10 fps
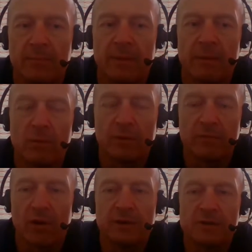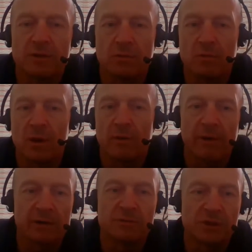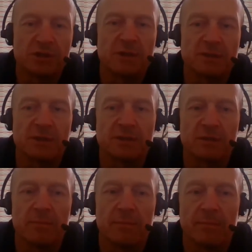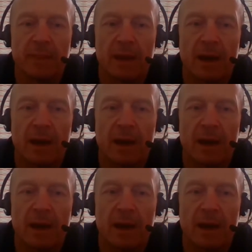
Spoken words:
they would have gone into a requisitioning system.